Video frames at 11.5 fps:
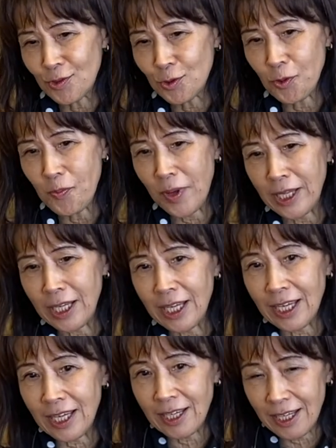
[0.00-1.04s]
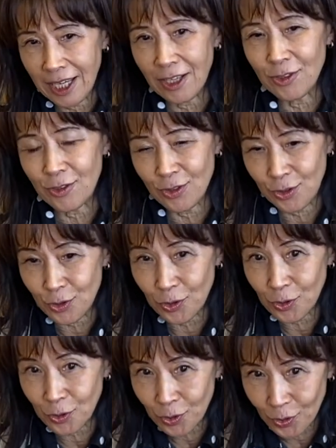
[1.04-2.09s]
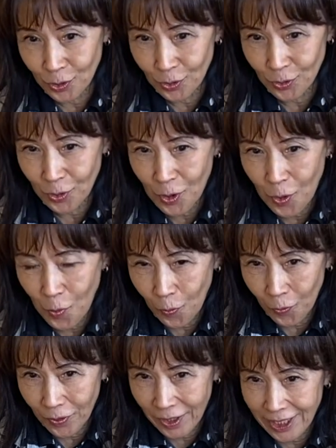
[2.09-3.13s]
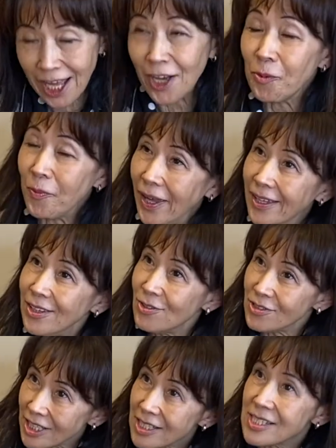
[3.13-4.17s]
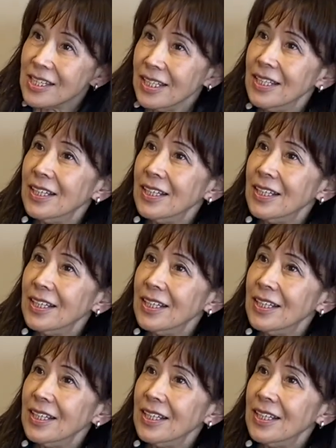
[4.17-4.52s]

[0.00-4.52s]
so many to young men to succeed.